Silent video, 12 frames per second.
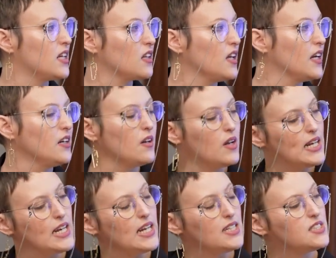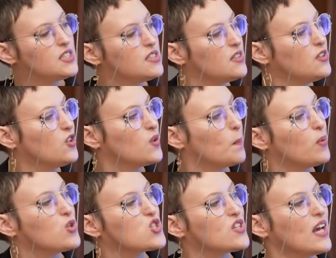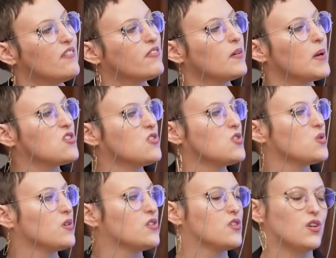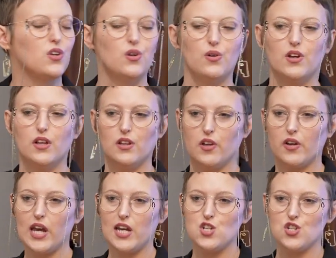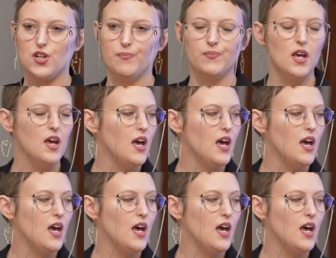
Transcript: the client, needs you to push that information to a secure location,